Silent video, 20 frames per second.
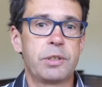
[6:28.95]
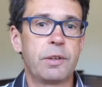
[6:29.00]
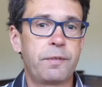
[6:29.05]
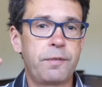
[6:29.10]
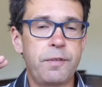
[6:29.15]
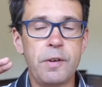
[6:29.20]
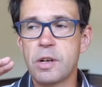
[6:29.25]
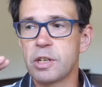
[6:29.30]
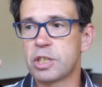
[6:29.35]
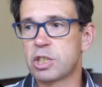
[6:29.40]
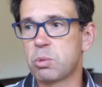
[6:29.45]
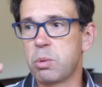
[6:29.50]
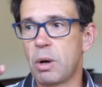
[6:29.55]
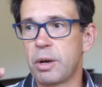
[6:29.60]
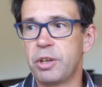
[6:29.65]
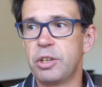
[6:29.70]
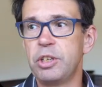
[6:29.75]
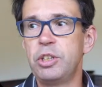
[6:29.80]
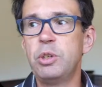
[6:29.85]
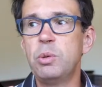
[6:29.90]
The first
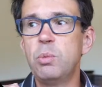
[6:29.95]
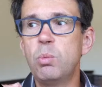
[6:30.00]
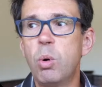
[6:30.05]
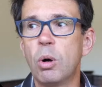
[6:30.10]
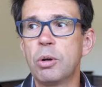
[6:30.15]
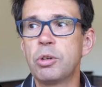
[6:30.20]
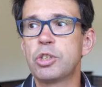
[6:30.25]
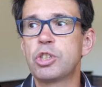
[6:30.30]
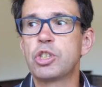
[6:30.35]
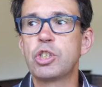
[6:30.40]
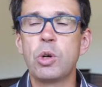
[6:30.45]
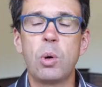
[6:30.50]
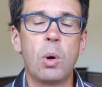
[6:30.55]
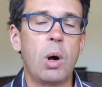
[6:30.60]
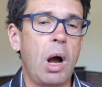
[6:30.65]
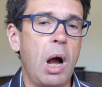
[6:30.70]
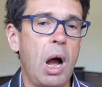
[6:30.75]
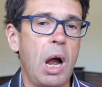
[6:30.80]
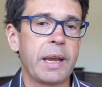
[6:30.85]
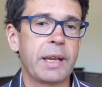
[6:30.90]
one, you want
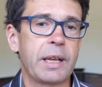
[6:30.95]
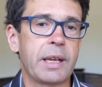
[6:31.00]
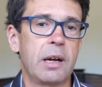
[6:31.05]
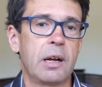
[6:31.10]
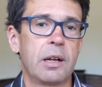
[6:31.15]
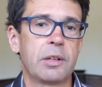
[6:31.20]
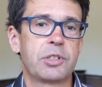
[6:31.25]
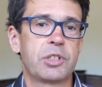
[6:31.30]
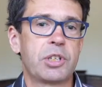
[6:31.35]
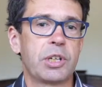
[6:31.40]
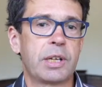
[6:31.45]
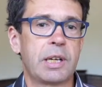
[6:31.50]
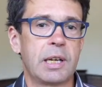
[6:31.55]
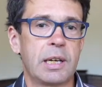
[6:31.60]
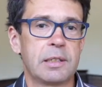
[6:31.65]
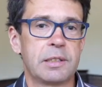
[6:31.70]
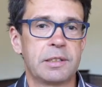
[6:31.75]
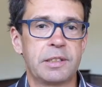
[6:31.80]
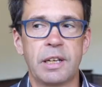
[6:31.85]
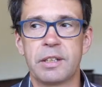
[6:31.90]
your high cards to
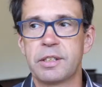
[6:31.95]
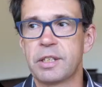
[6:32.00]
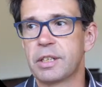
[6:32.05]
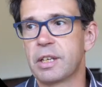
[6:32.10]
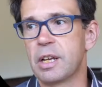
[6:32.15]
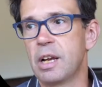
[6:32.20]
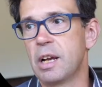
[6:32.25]
kill another